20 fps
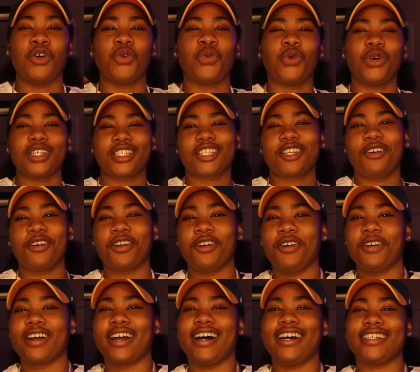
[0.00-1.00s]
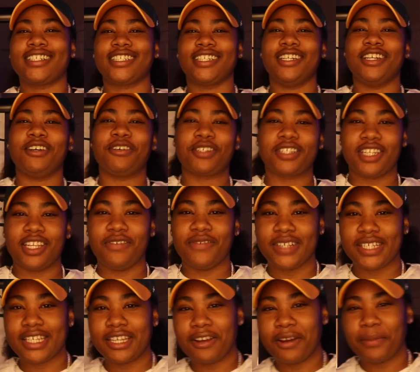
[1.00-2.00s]
What's going on, guys? Chanel
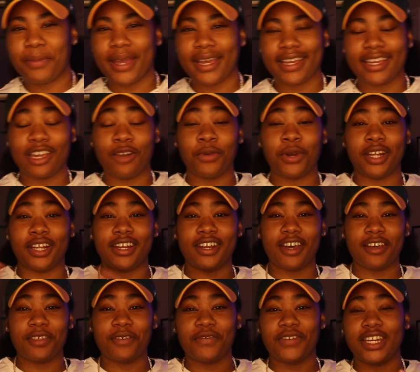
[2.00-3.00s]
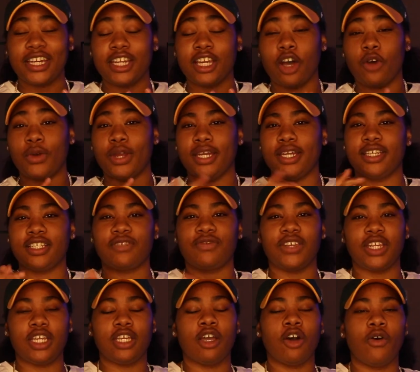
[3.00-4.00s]
Stevens here. I'm back again with another video. In this
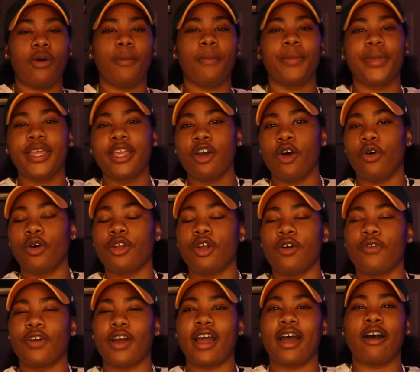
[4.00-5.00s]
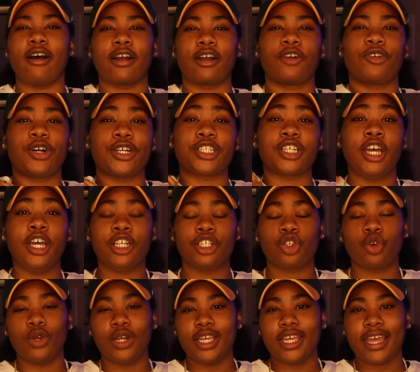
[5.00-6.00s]
video, I'm going to be going over how I crush
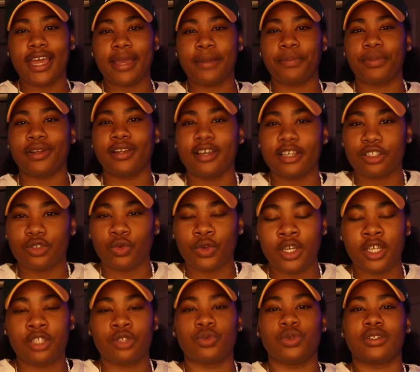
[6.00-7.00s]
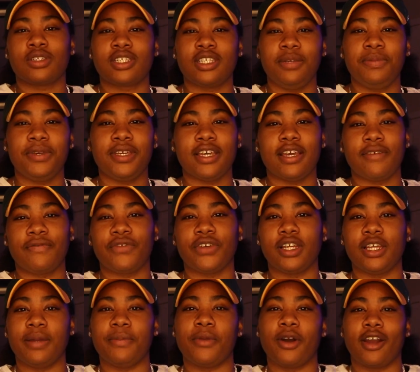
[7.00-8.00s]
20K plus weeks with CPA
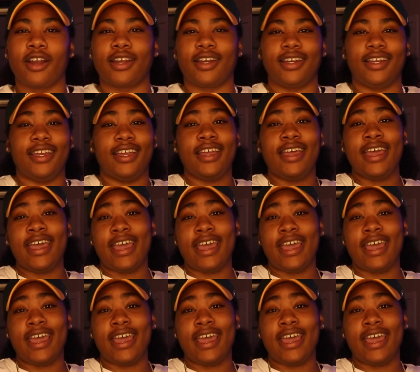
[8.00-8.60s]
affiliate marketing